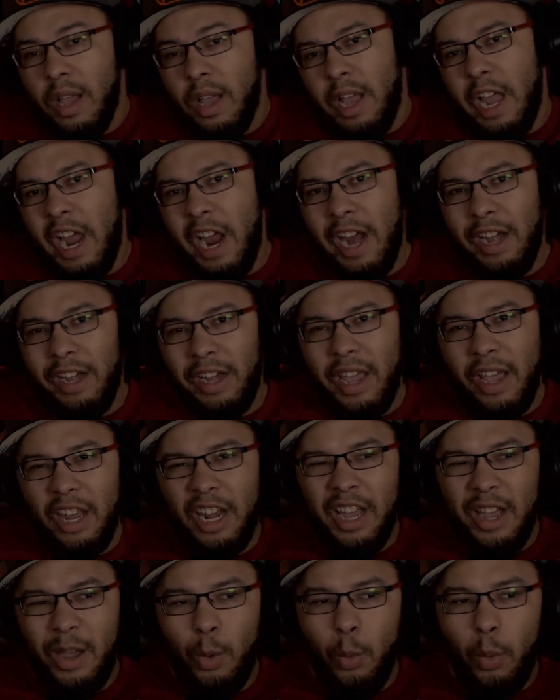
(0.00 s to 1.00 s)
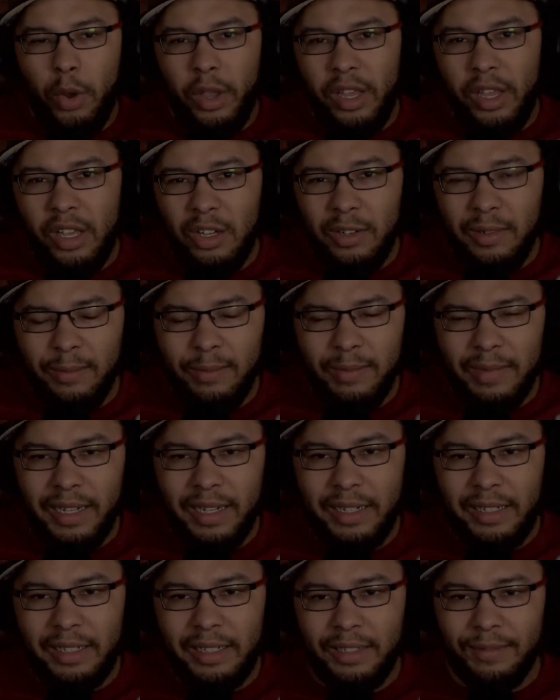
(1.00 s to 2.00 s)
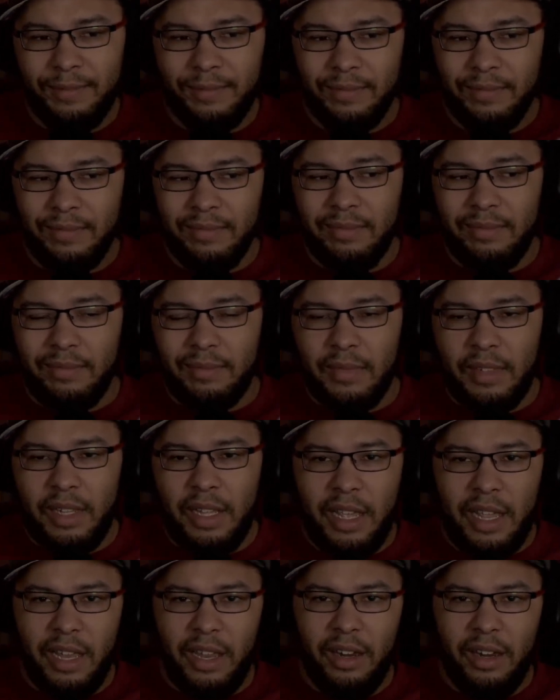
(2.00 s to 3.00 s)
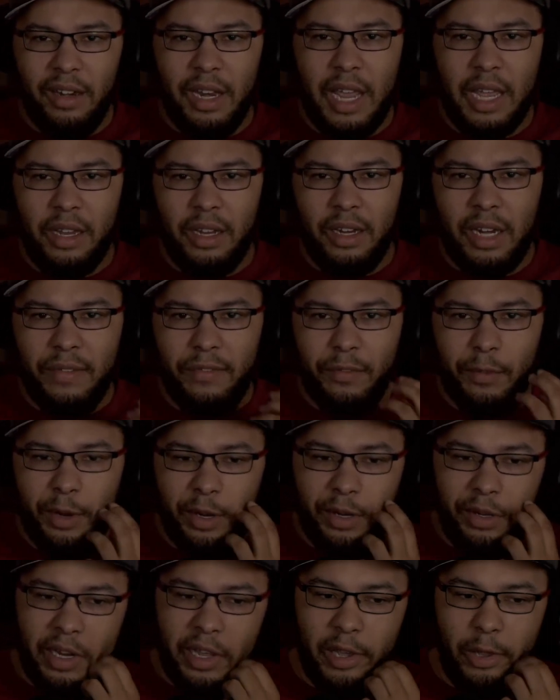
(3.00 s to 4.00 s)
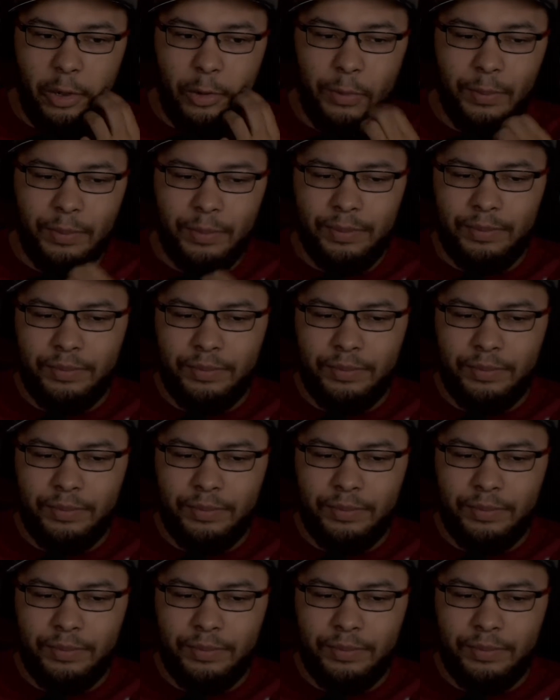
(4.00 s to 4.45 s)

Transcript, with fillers: I doubt I will, but eh, you, you never really know.